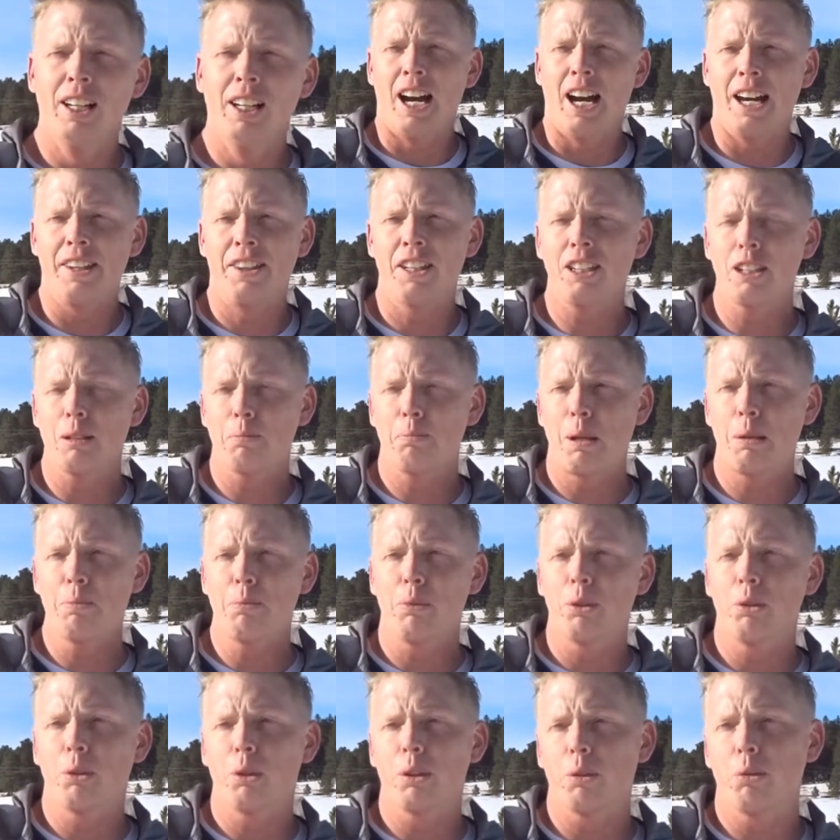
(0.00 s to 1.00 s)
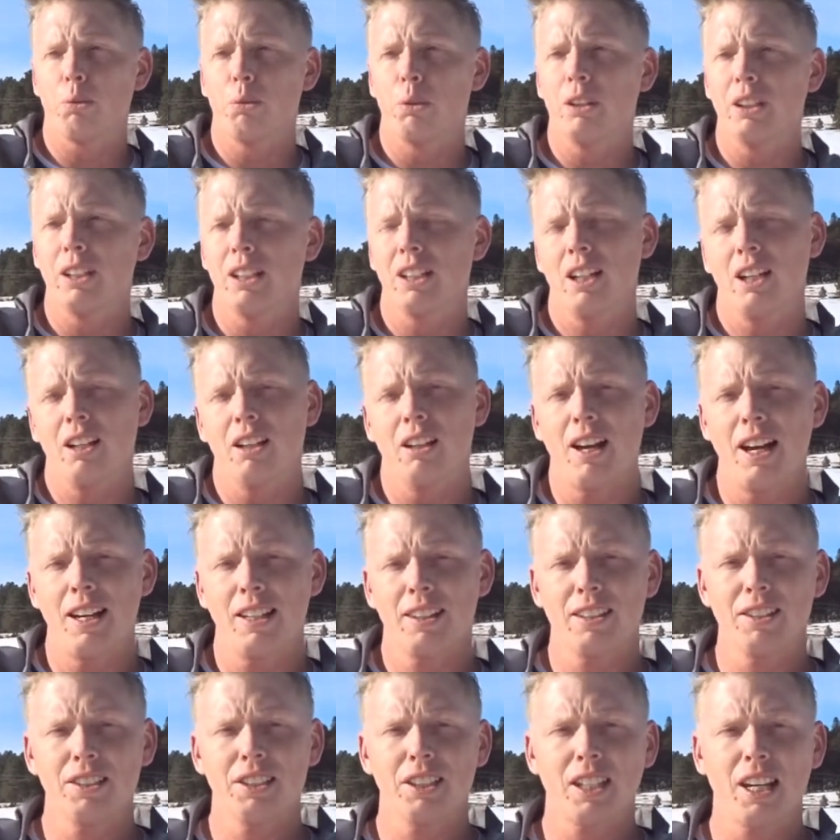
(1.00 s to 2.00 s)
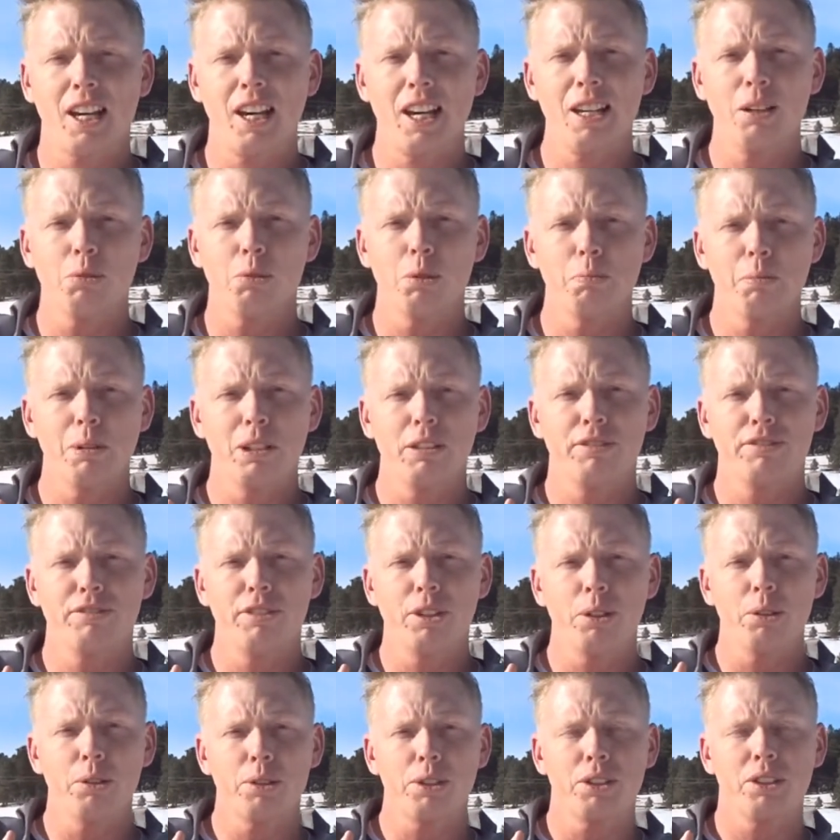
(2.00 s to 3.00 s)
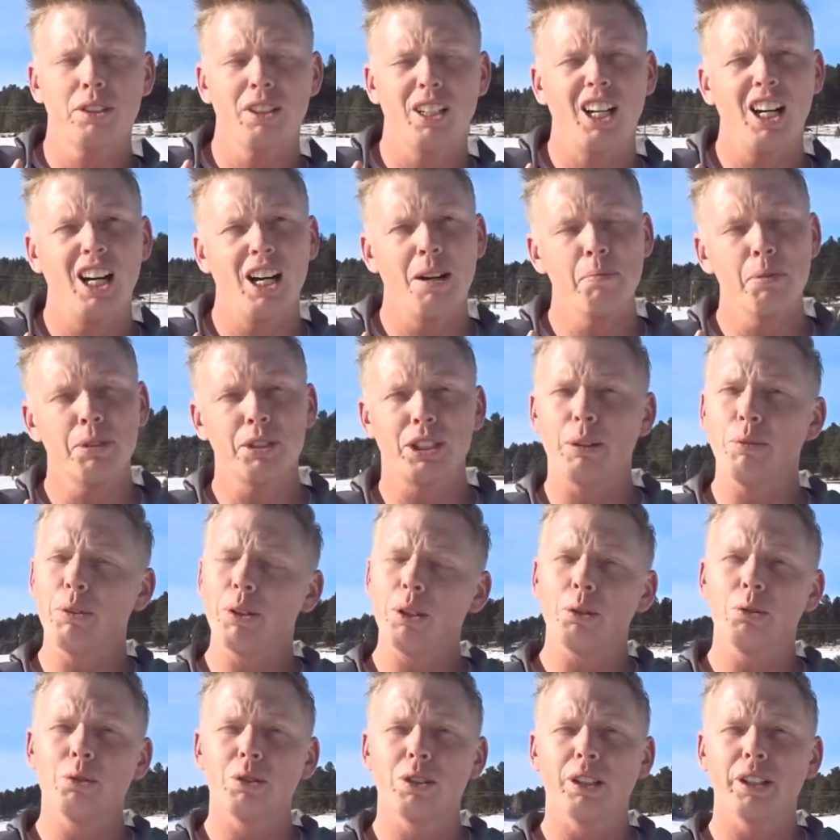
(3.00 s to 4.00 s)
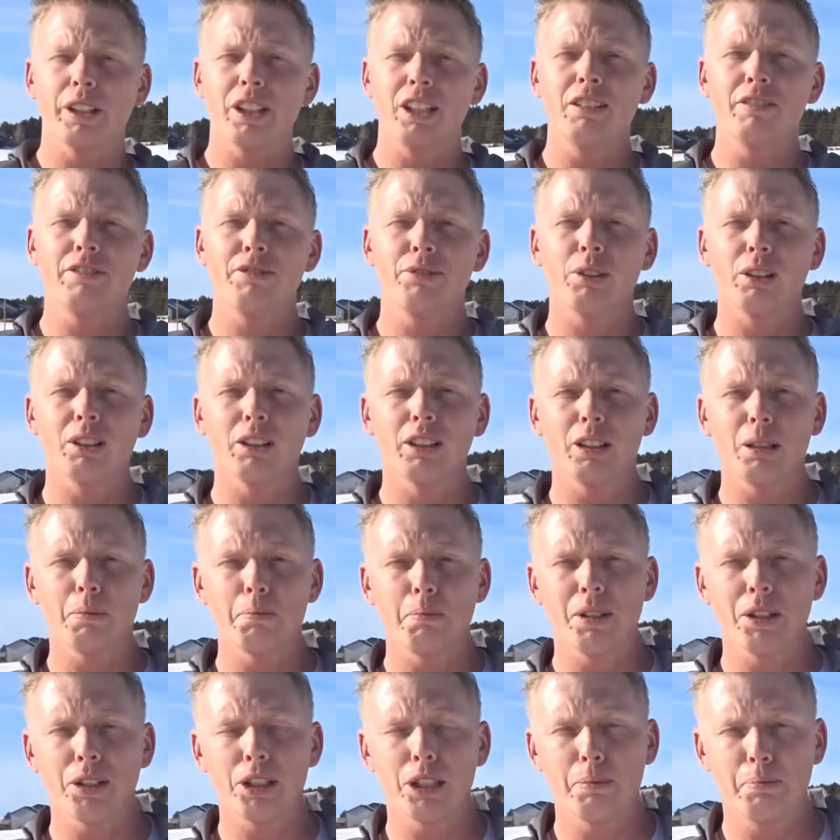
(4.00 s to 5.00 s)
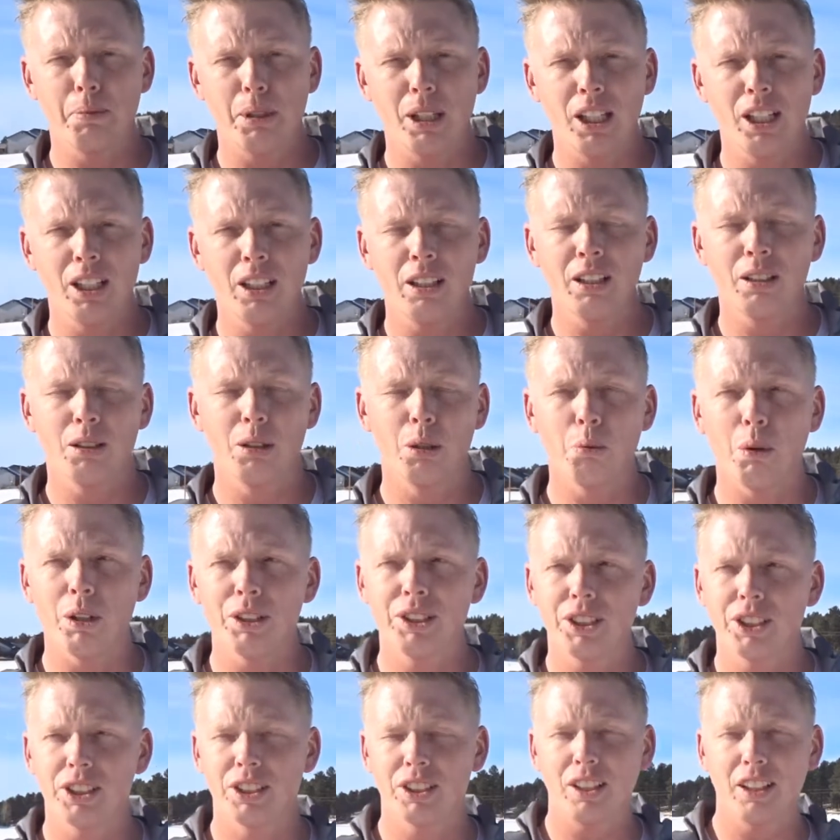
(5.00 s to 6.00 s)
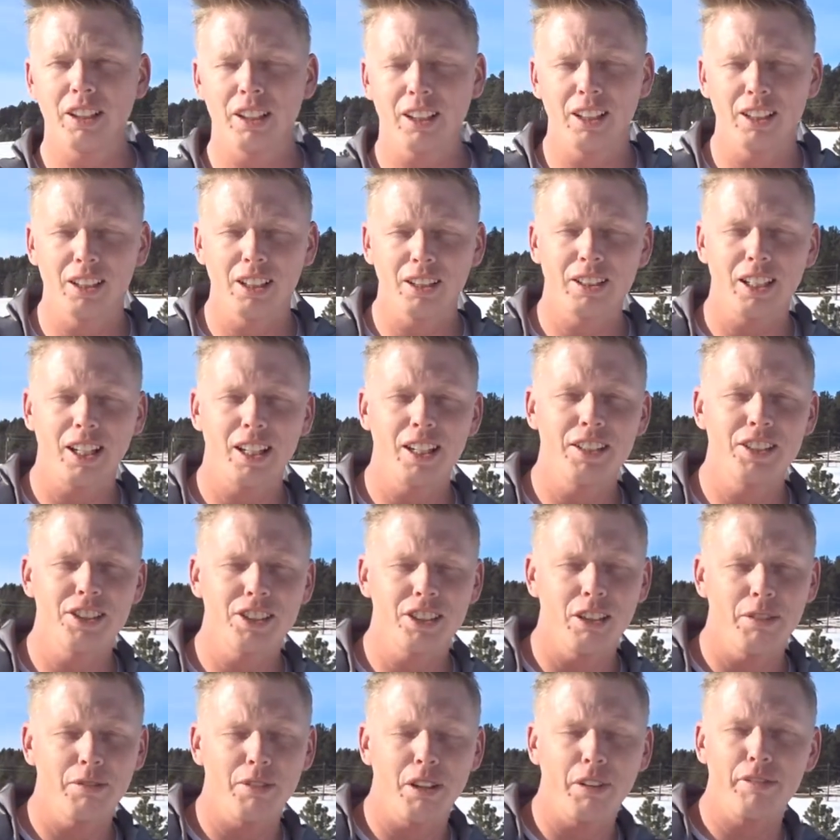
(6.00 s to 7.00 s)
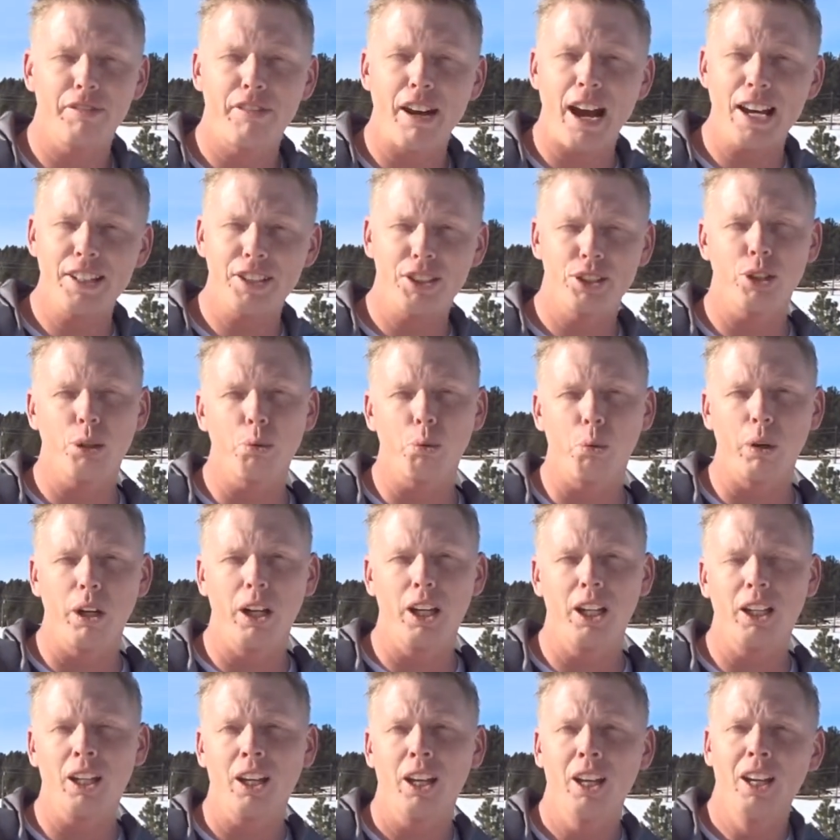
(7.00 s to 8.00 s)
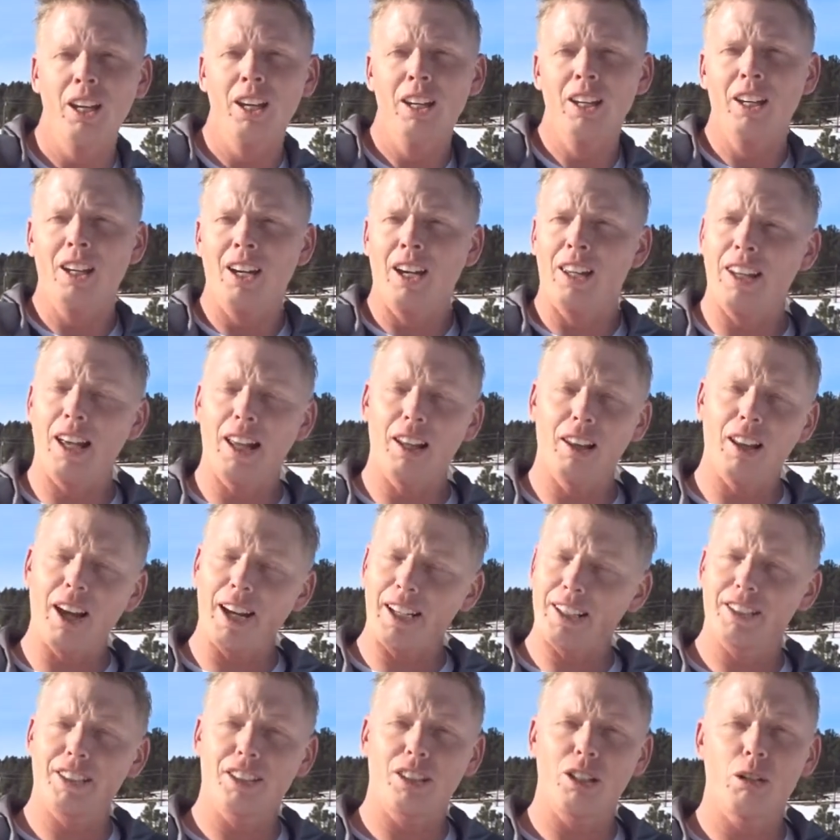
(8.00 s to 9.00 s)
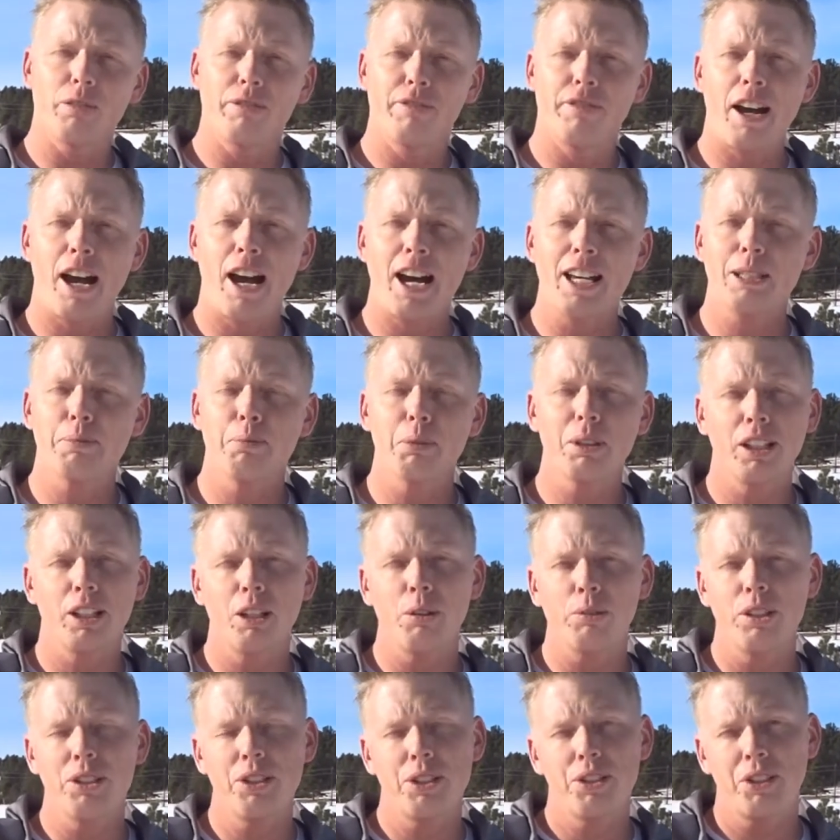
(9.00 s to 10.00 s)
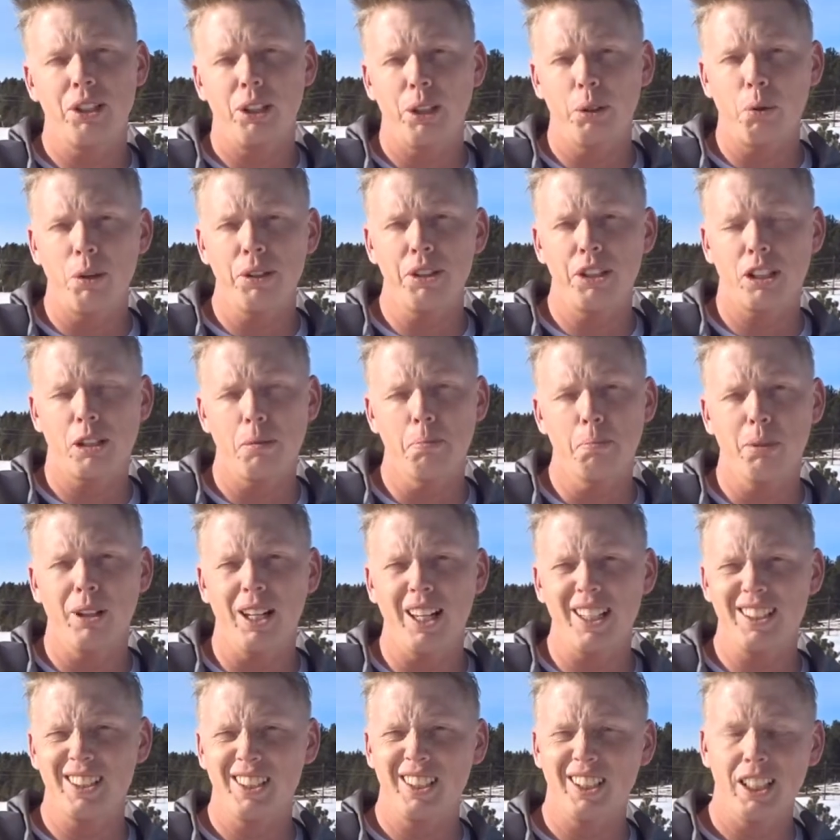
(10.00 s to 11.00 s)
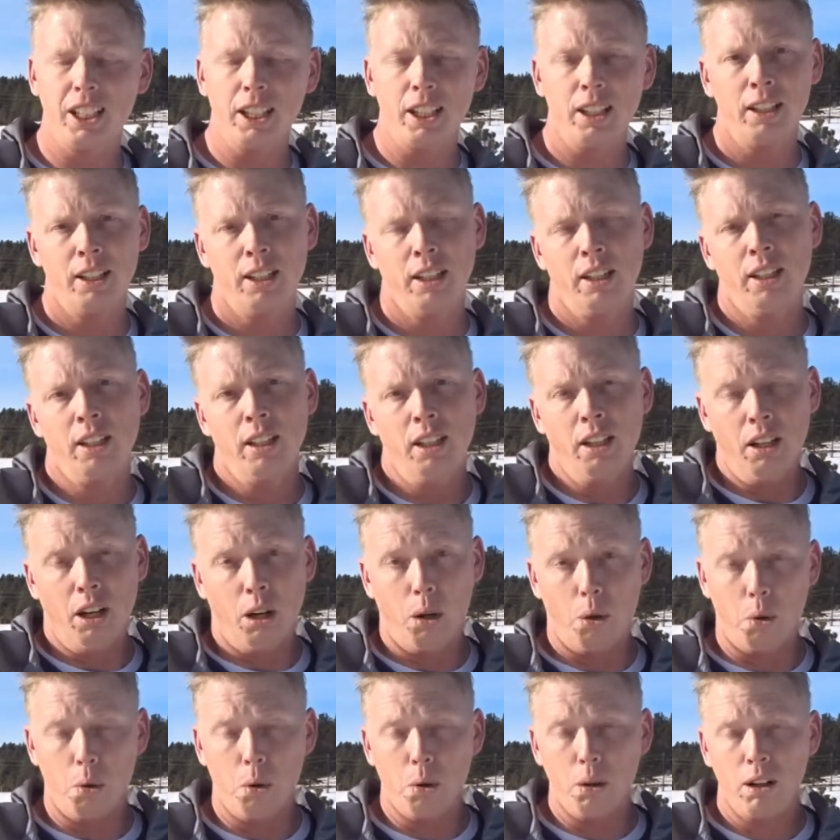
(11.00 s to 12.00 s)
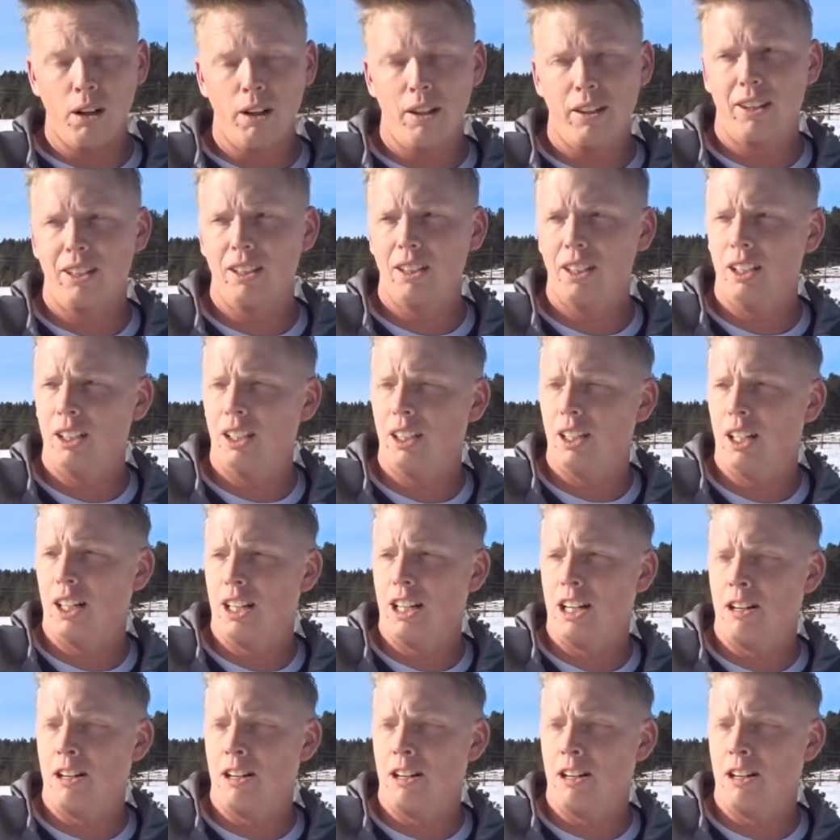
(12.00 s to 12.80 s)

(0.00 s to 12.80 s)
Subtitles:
I think the people who are really going to like this kite will be folks, someone who's looking for a little bit of speed, who wants to start getting a taste of a faster wing, and that likes to go fast, but they don't necessarily want the complexity or the